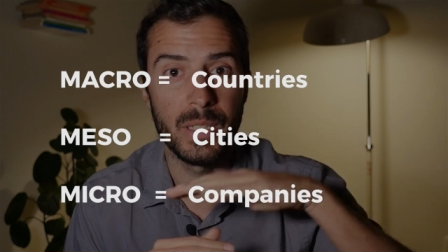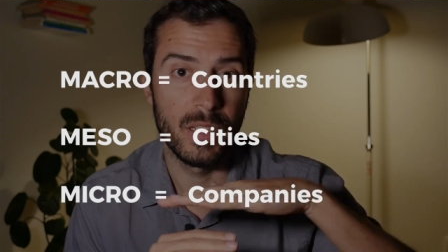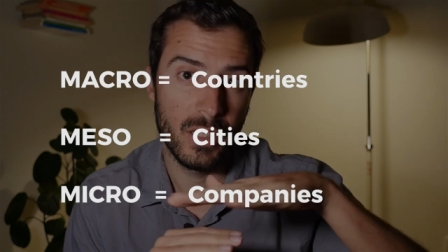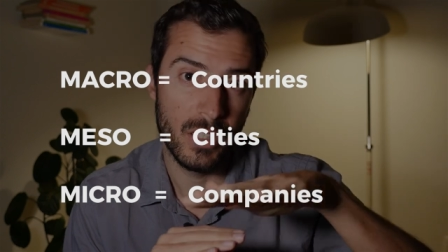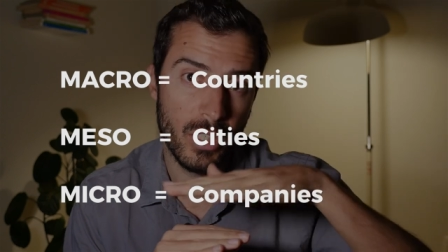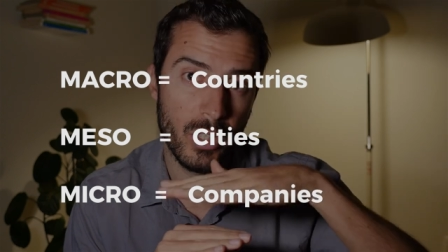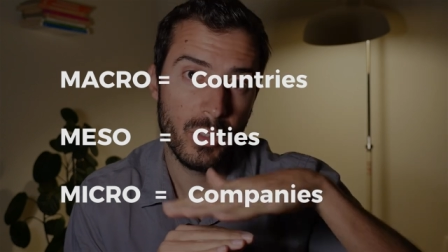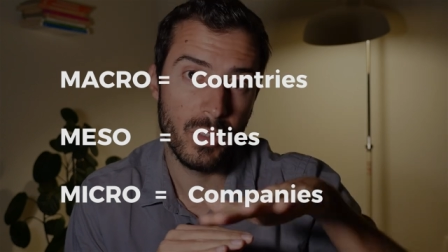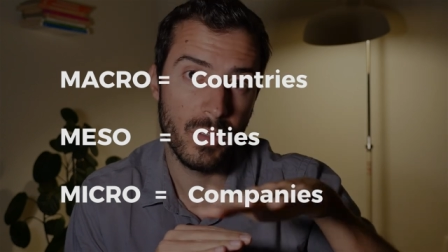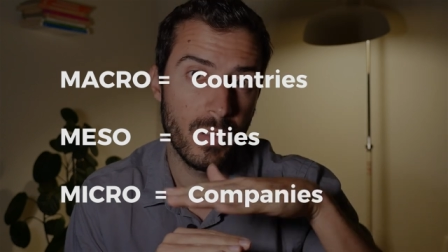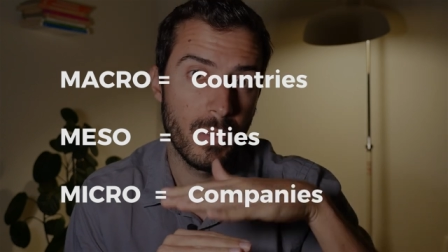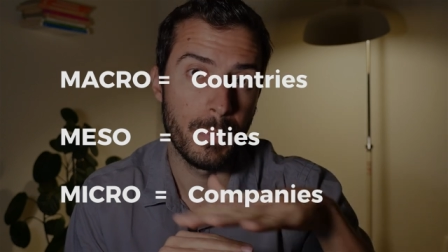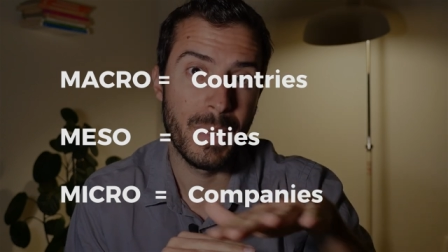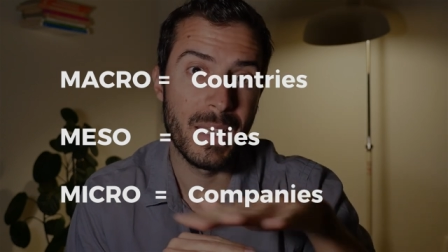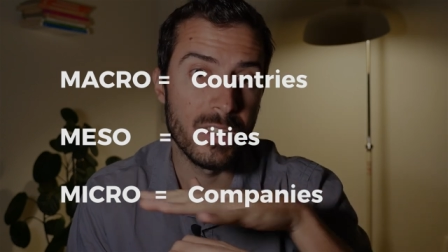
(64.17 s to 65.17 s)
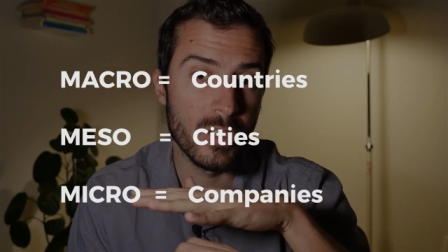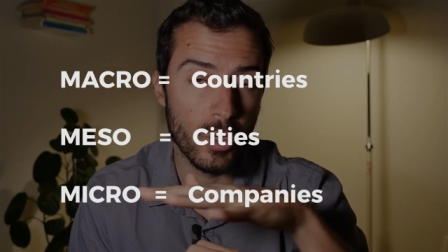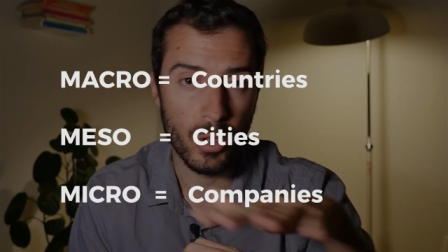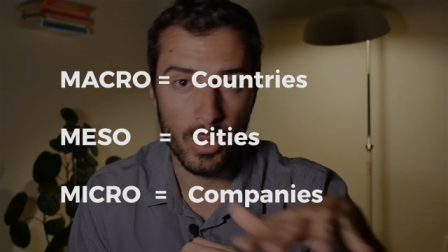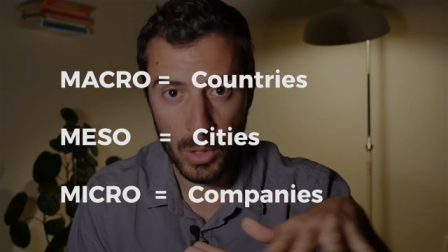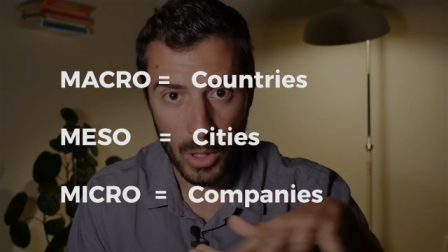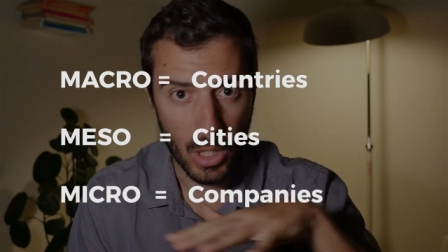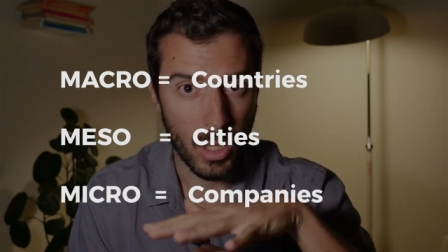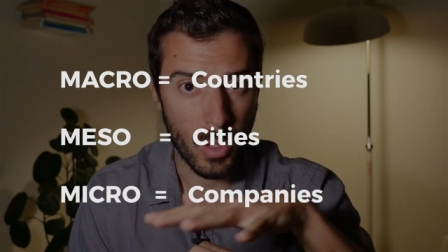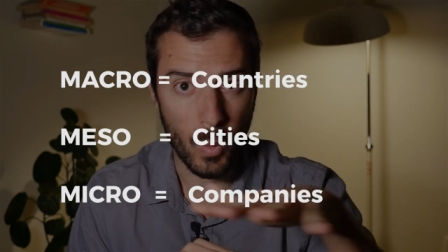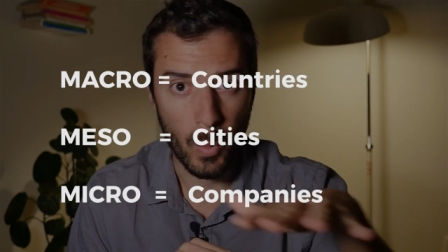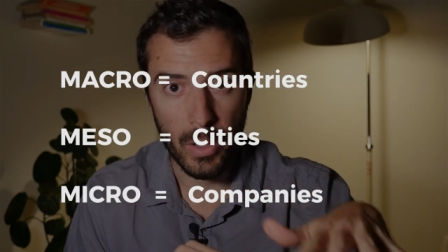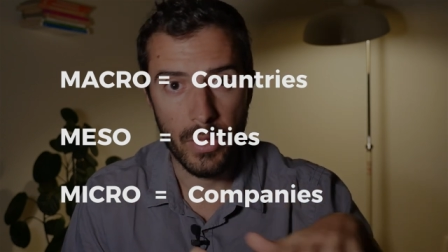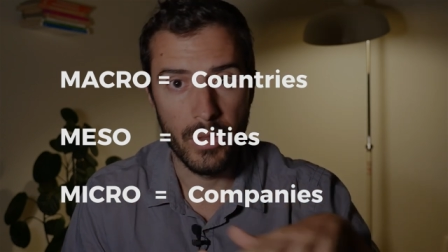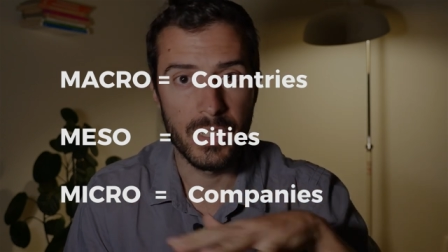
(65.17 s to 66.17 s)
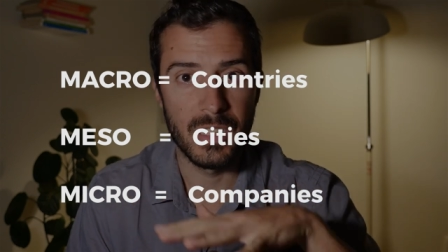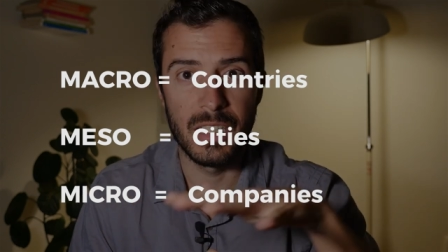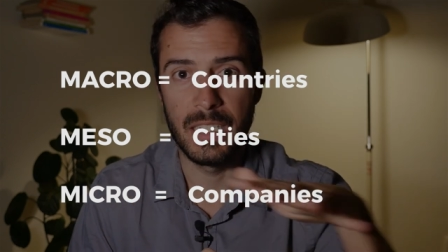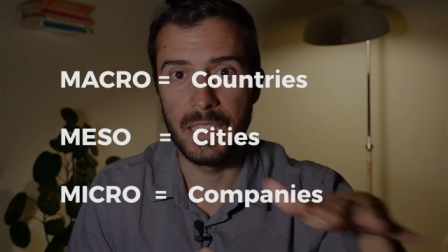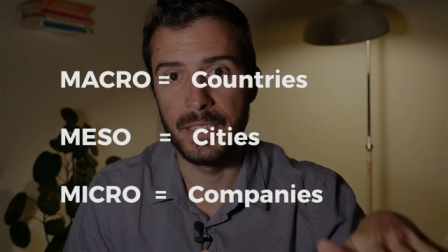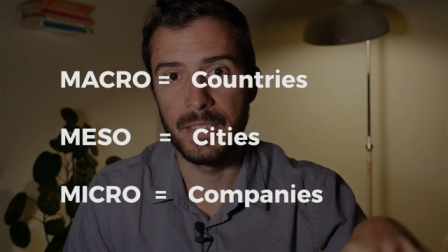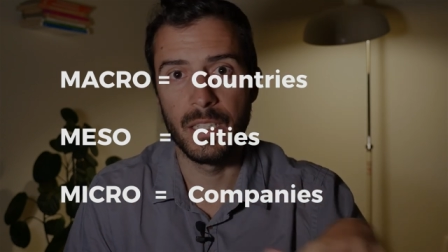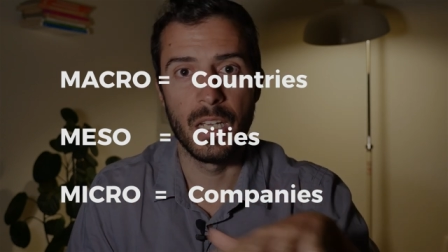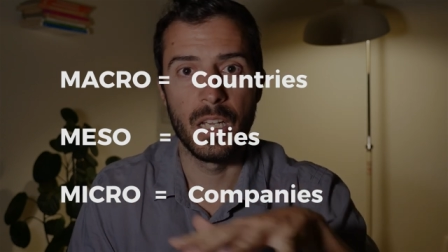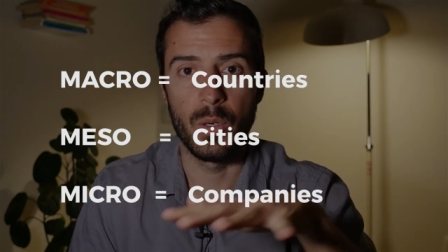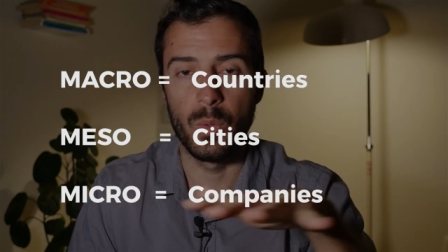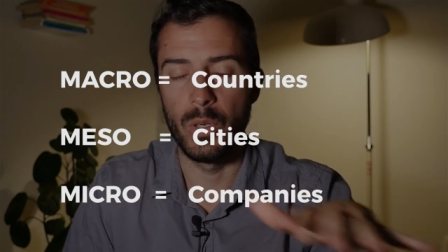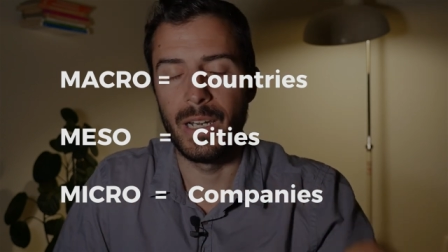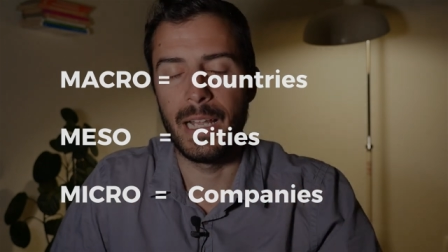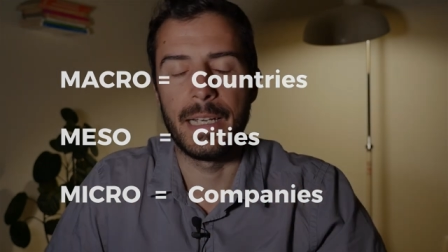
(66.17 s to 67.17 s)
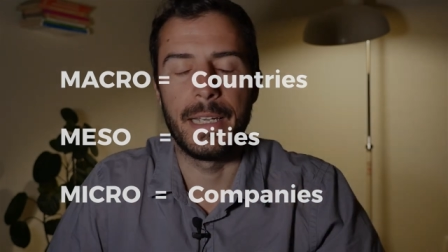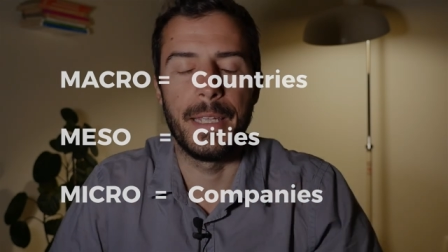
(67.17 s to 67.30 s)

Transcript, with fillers: not the meso where the cities were lying.